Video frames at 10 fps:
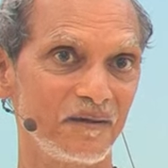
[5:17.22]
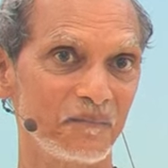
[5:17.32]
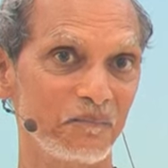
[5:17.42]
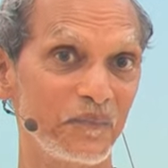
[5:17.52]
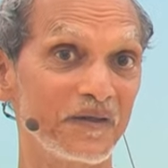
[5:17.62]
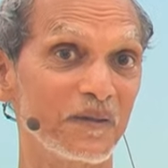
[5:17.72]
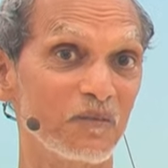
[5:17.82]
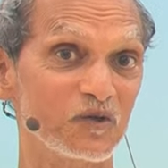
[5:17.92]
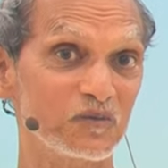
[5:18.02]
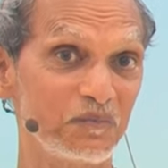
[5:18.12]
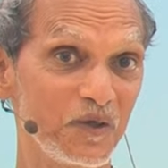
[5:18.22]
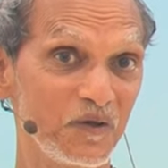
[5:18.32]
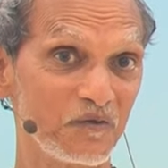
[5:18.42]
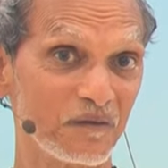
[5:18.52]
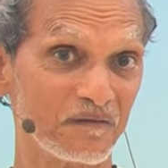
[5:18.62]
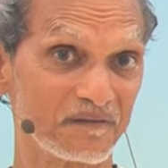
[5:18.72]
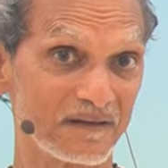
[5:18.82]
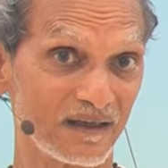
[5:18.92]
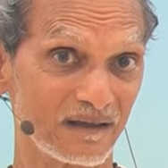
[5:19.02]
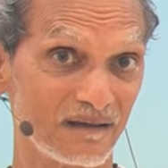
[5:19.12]
But the most beautiful
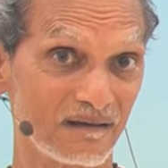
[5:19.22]
thing